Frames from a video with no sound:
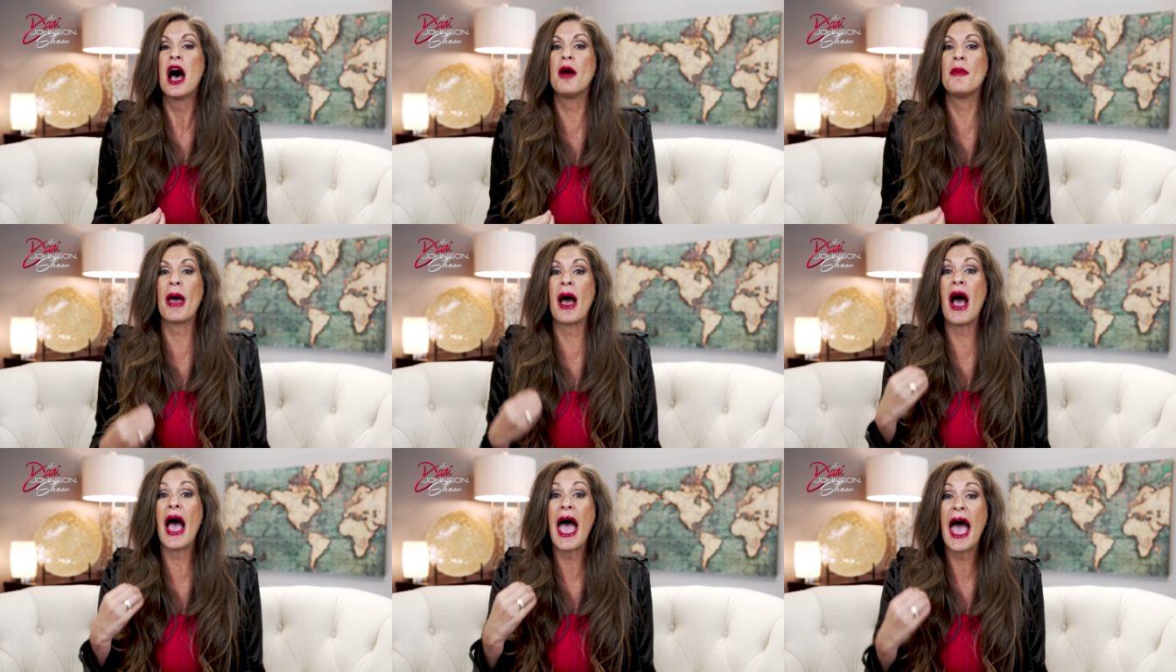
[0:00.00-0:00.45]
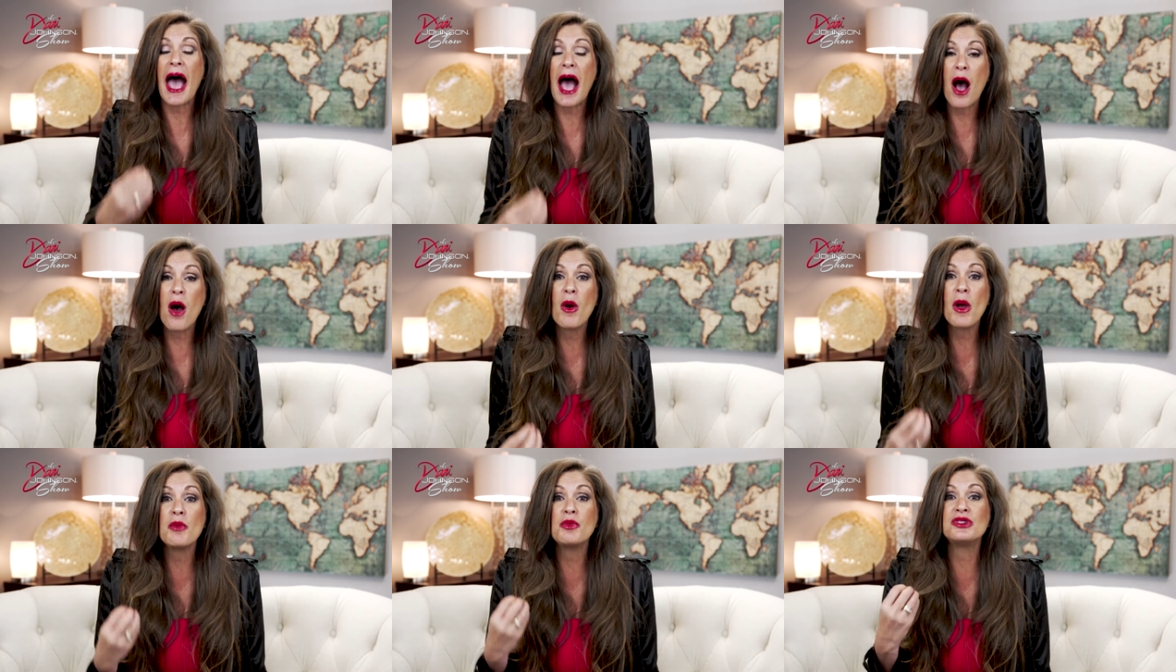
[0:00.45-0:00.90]
about
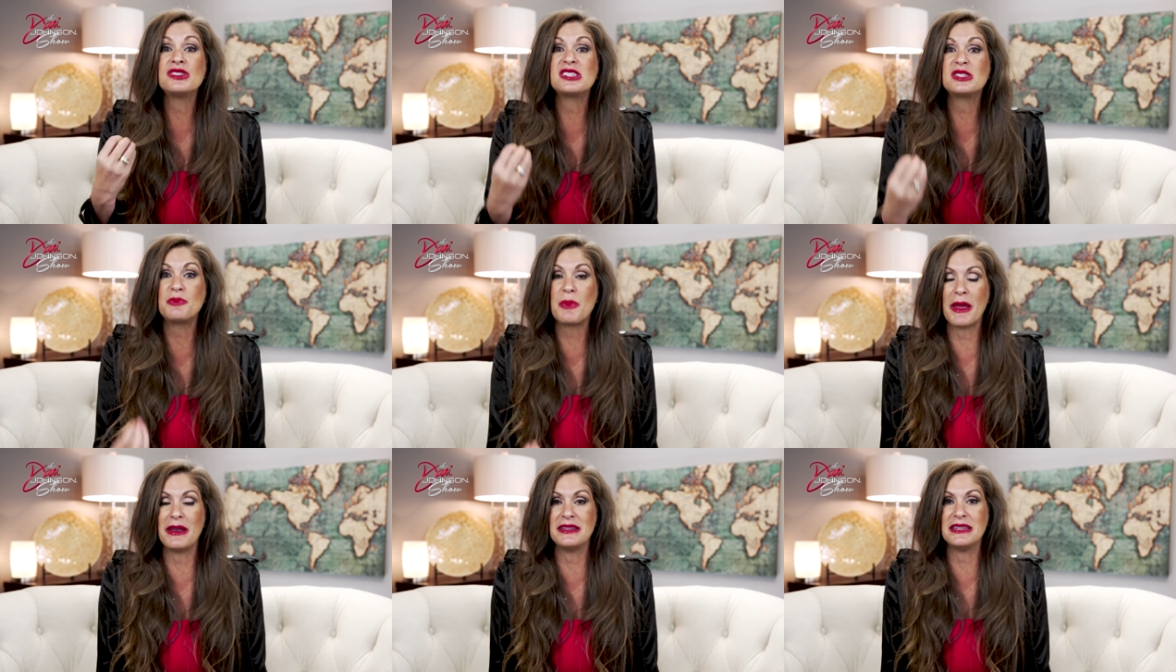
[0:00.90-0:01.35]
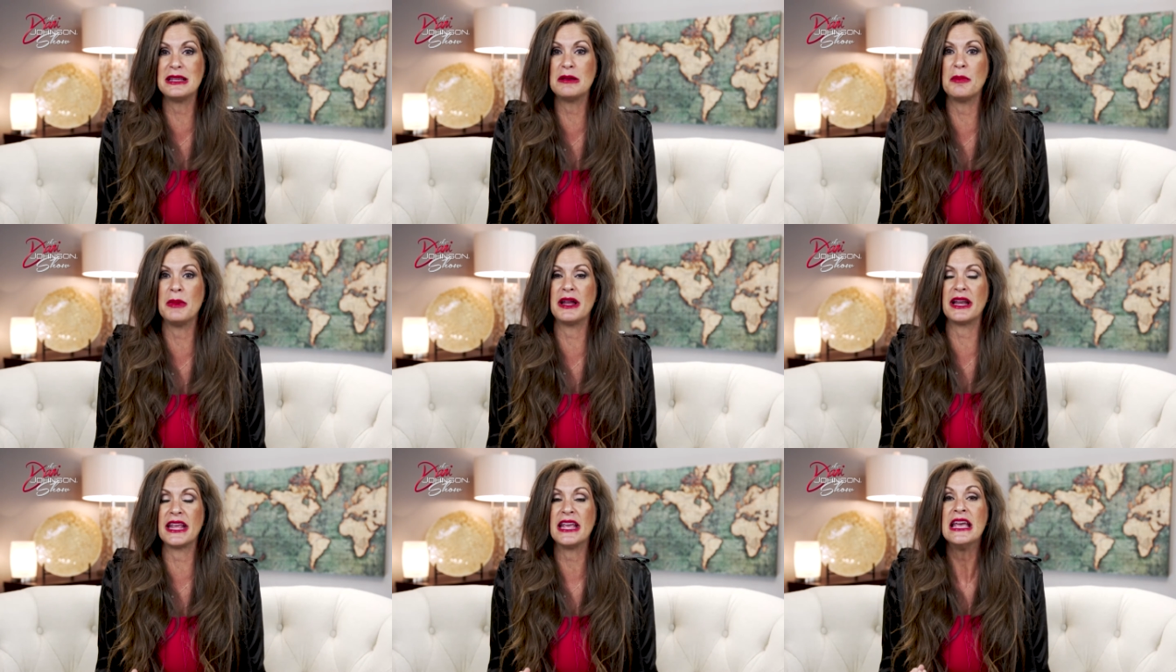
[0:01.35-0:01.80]
how I was
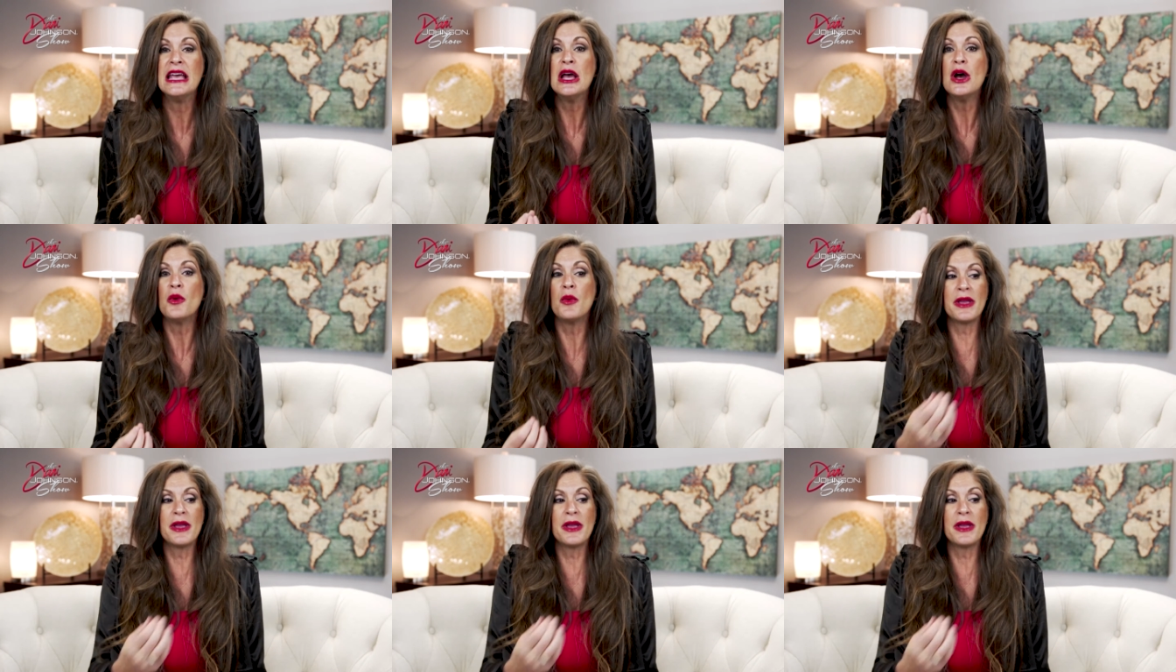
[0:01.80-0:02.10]
spending money.